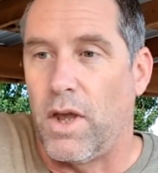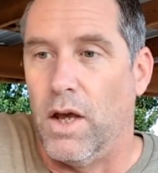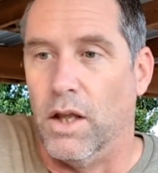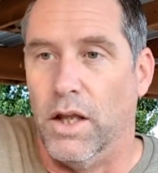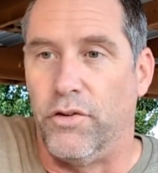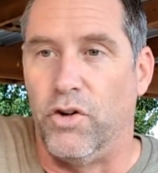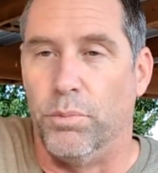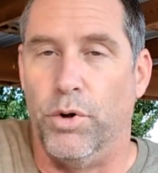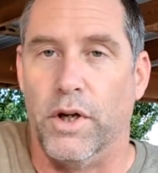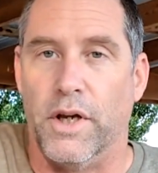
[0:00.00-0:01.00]
Unless you're
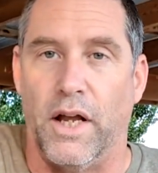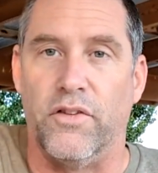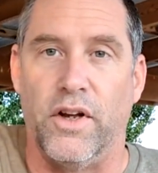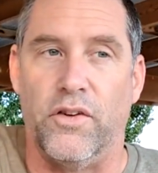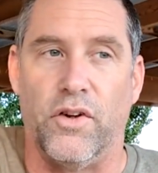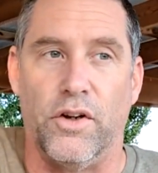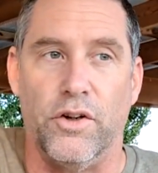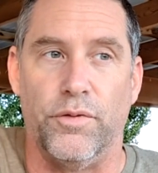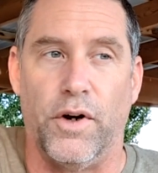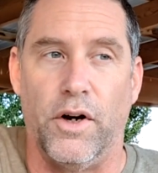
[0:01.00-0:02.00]
putting night sights on
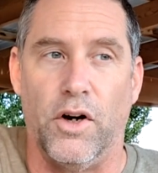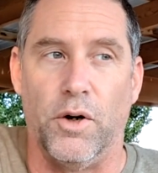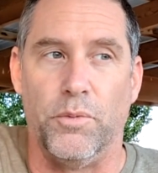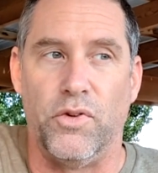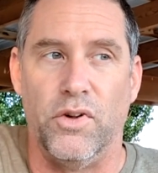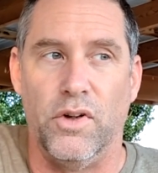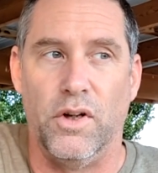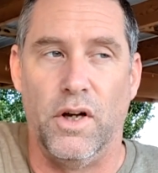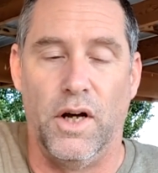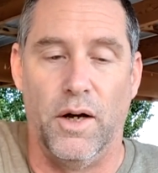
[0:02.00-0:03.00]
your firearms,
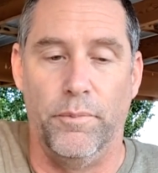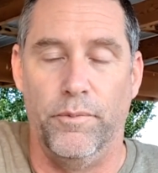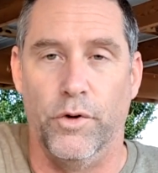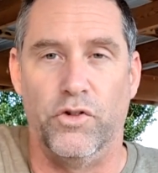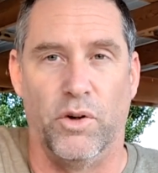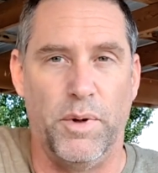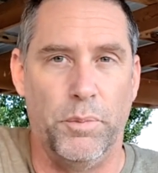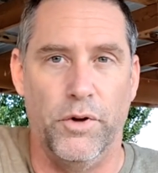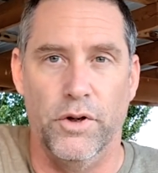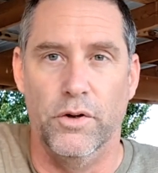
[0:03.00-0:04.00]
which some
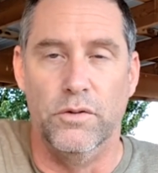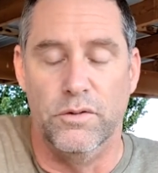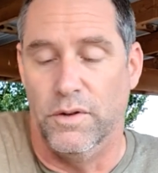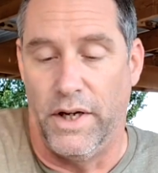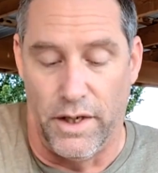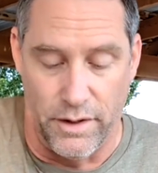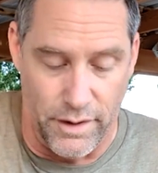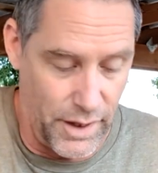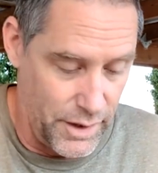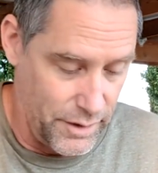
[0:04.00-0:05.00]
people do, and
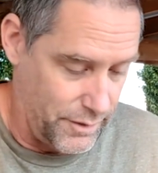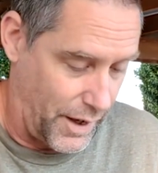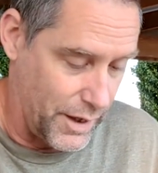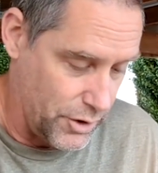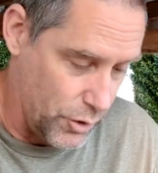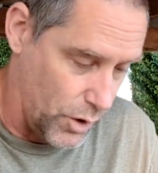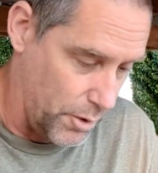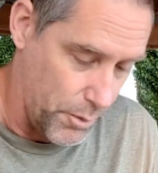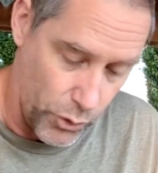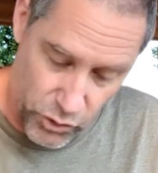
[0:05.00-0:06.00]
I do
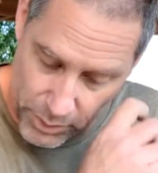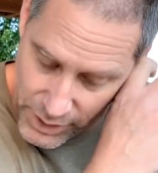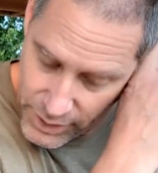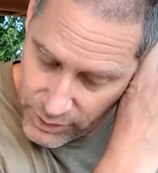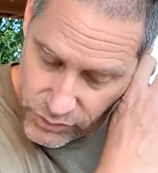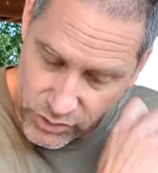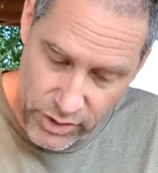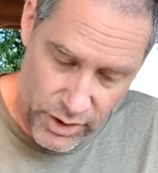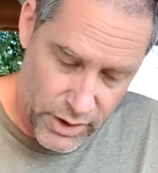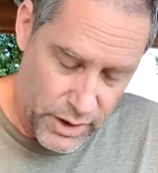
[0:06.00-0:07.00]
on most of my guns.
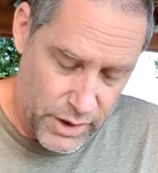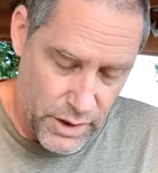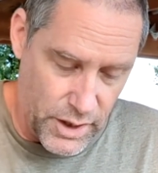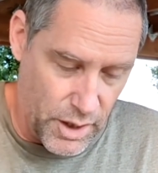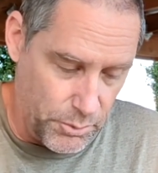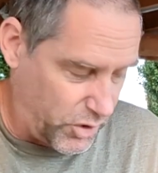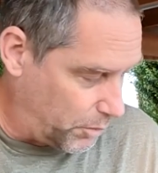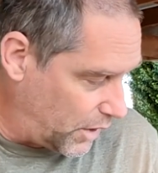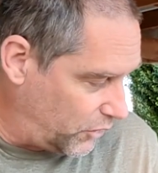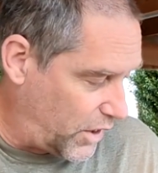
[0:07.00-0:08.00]
Some
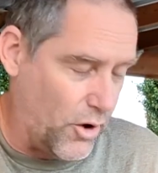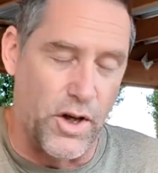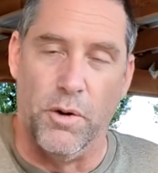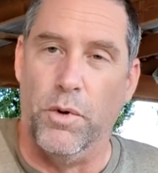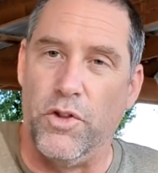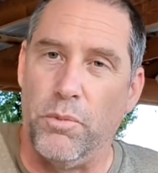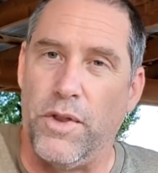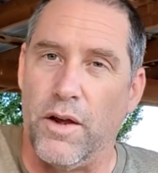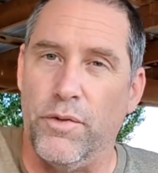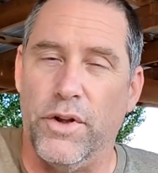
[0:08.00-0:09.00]
guns now come with them,
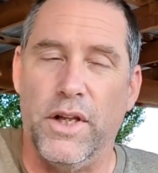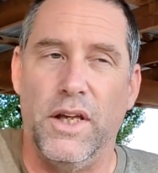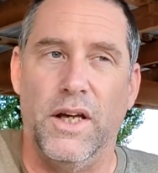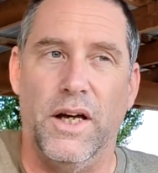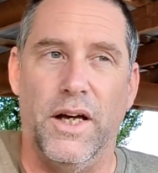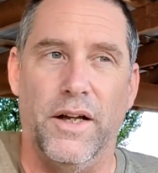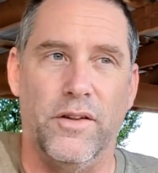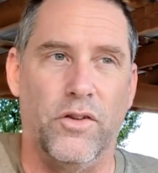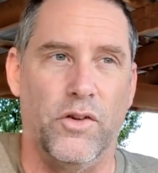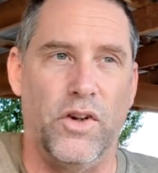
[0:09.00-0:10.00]
thankfully,
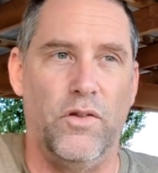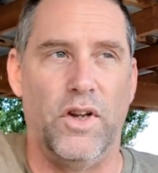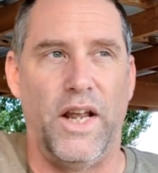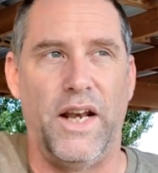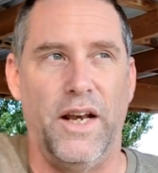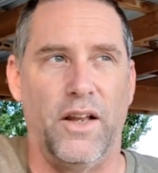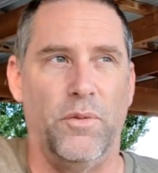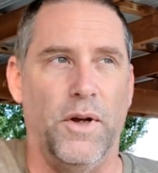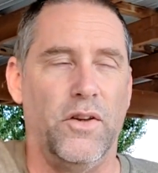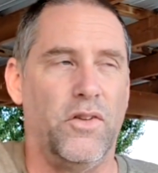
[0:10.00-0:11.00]
so it saves you an added
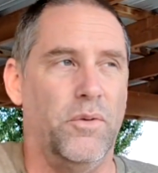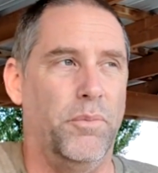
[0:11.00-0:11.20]
expense.